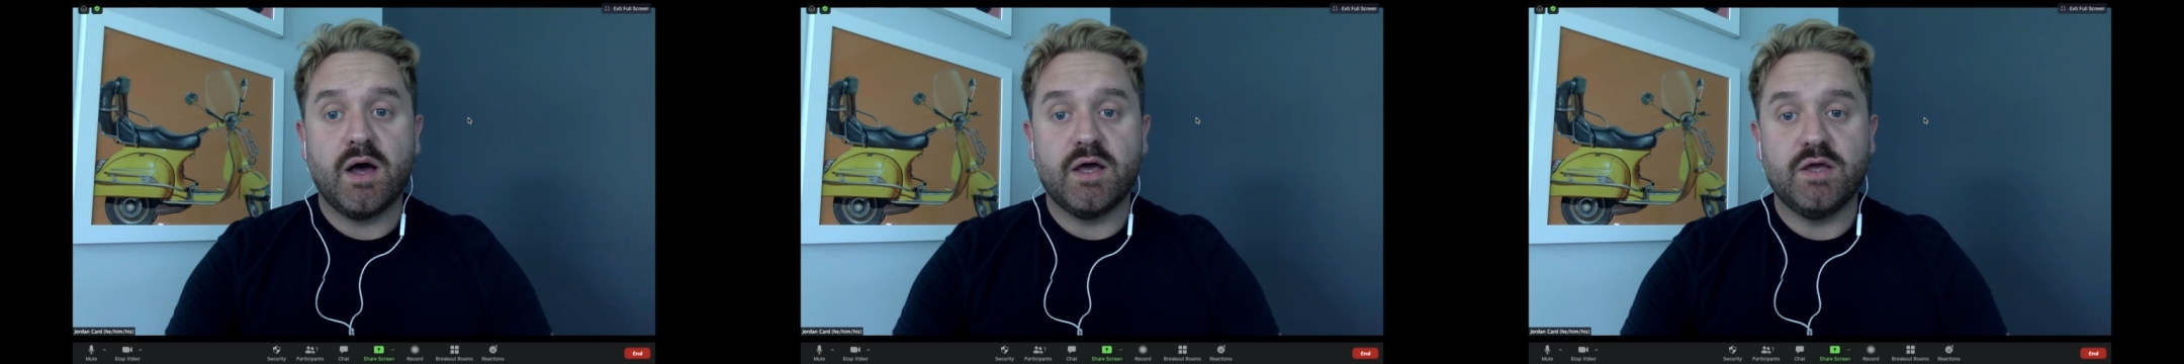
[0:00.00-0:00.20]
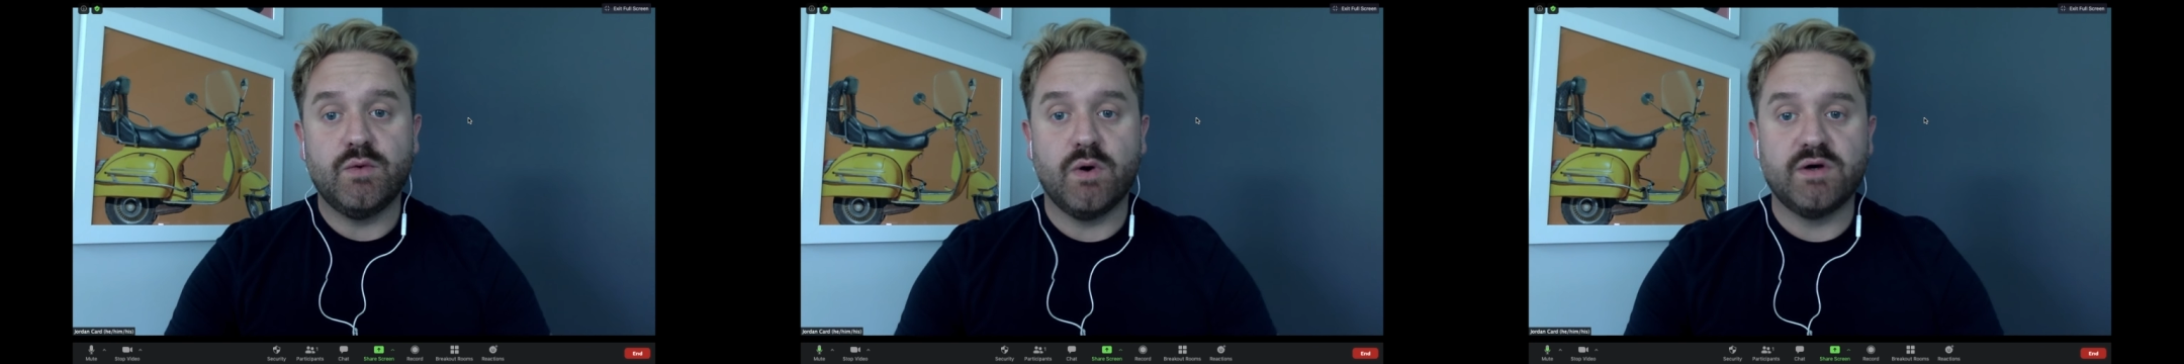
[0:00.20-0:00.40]

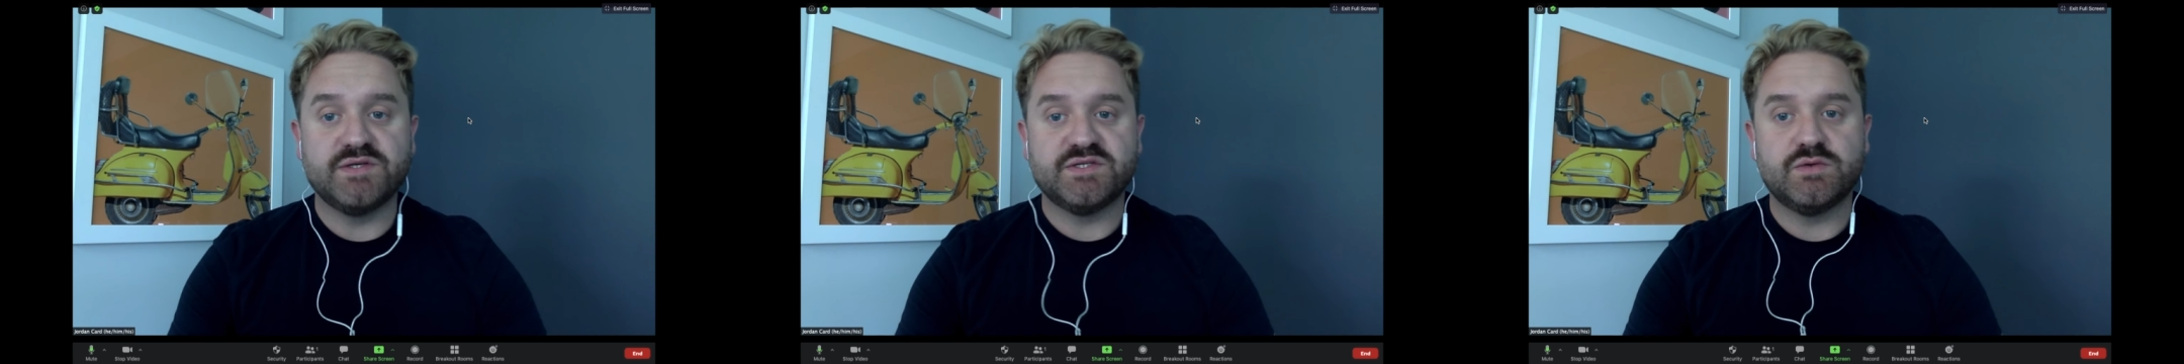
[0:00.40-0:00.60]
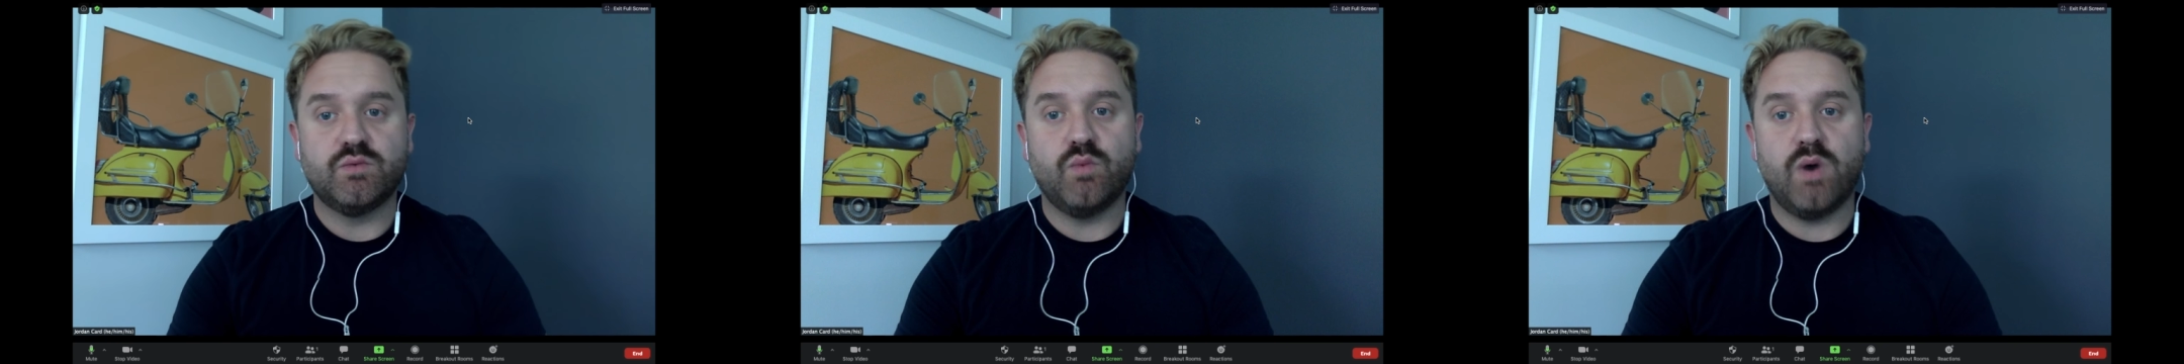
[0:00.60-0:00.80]
You
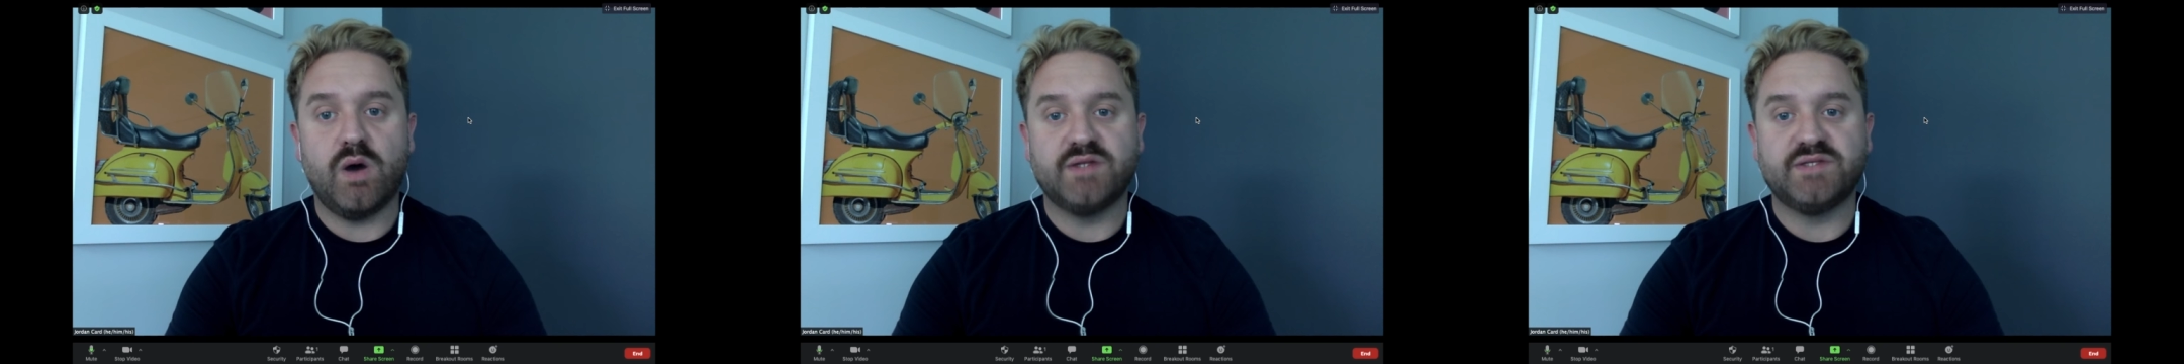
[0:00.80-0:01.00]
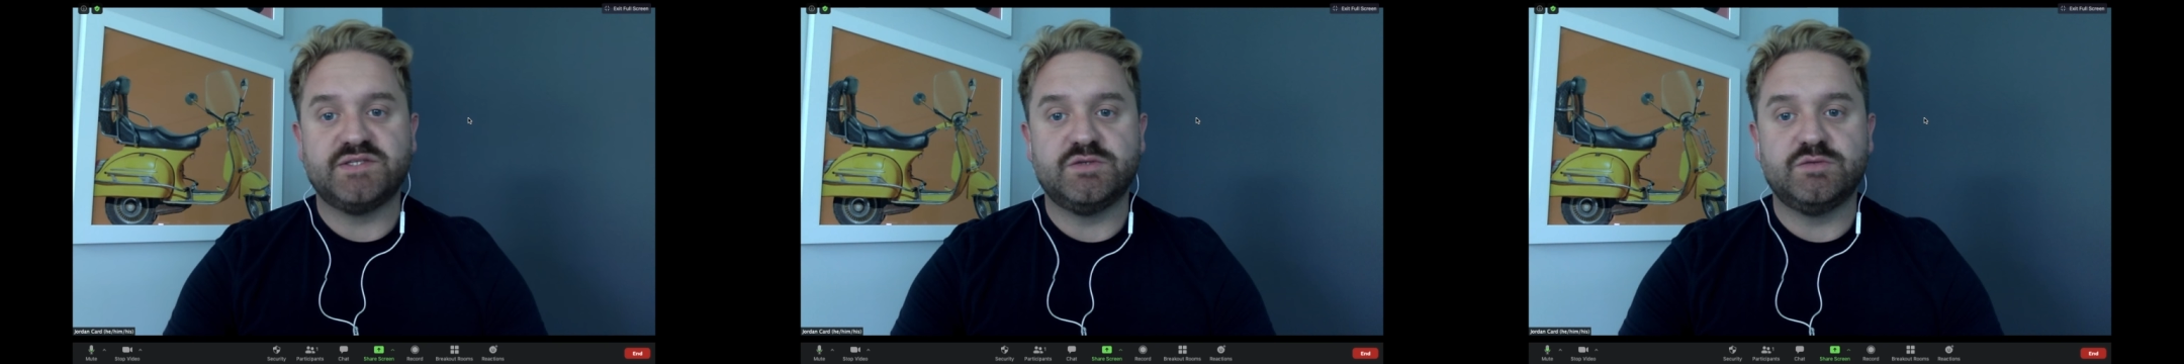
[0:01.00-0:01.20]
also
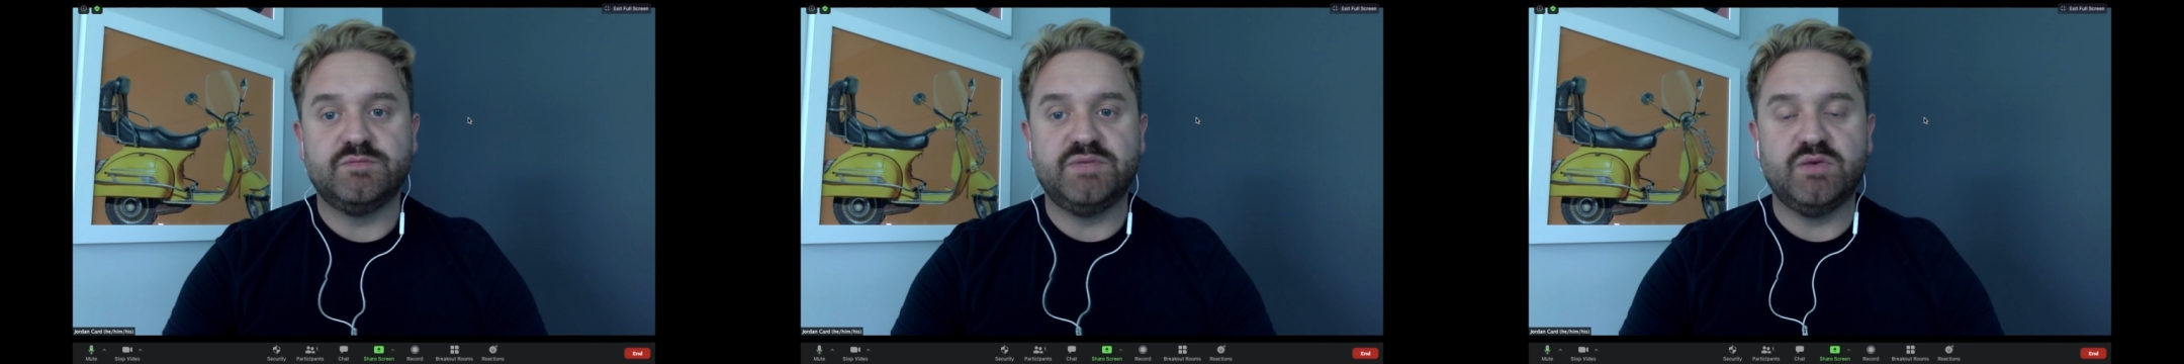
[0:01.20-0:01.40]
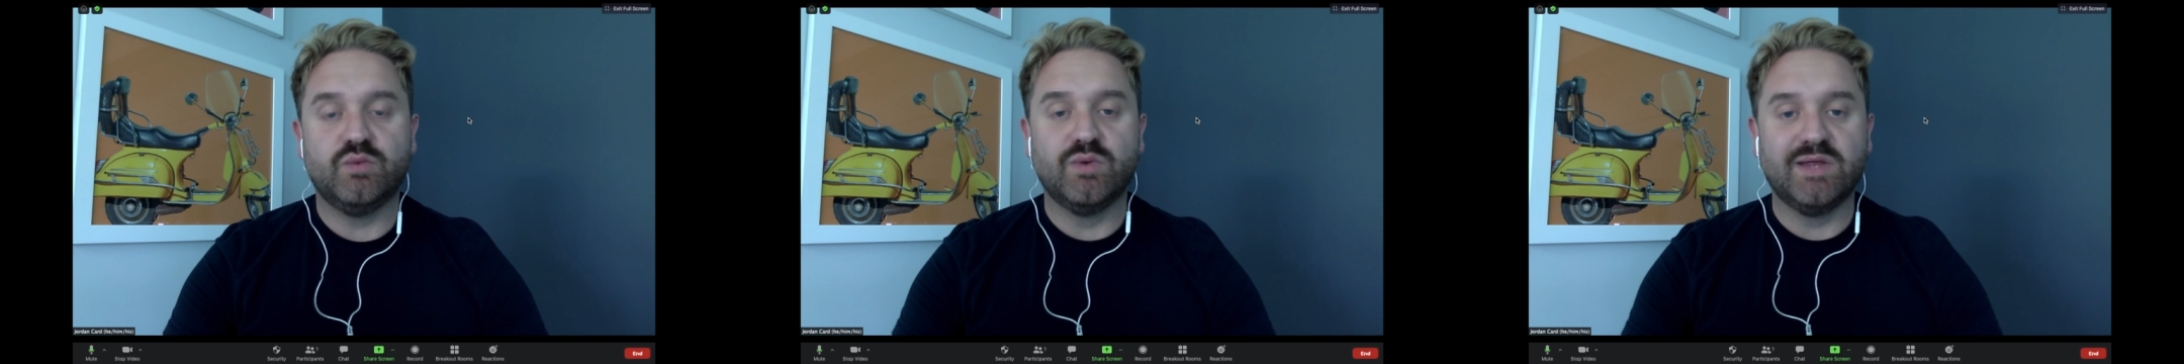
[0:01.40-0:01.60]
want to
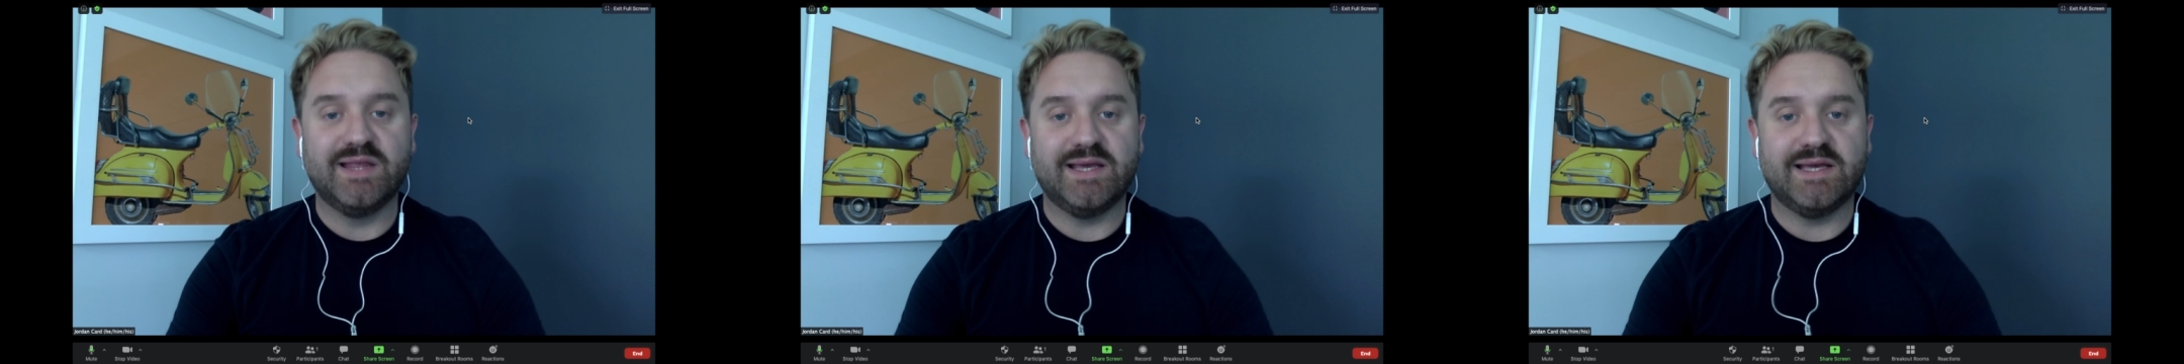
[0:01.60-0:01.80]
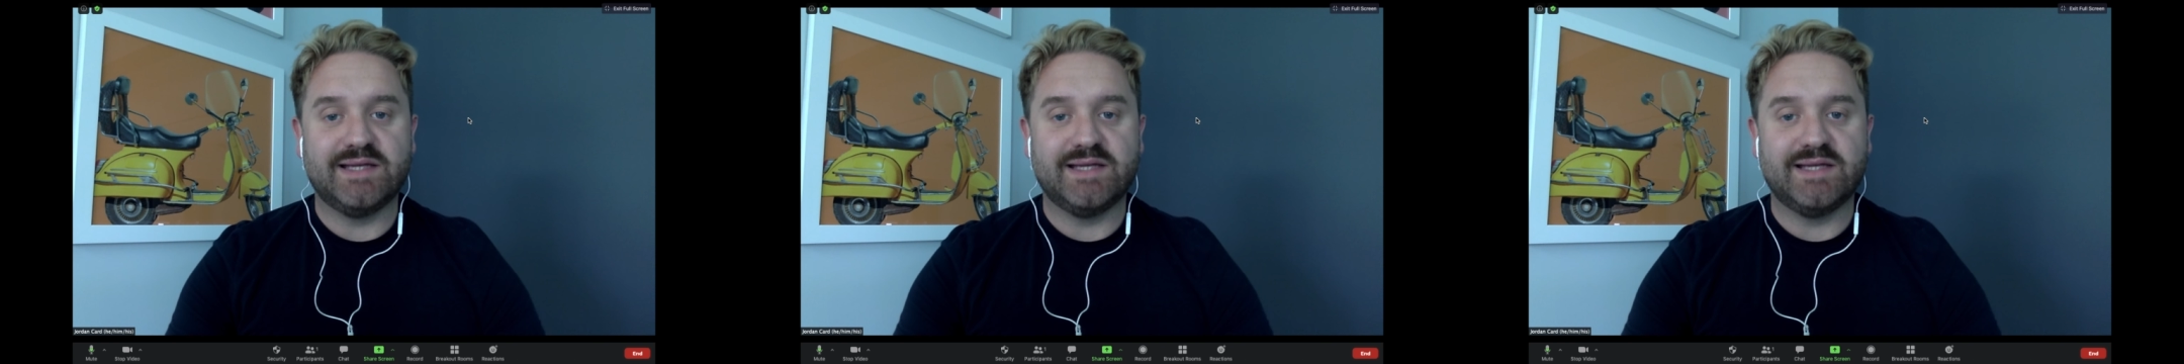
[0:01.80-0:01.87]
be really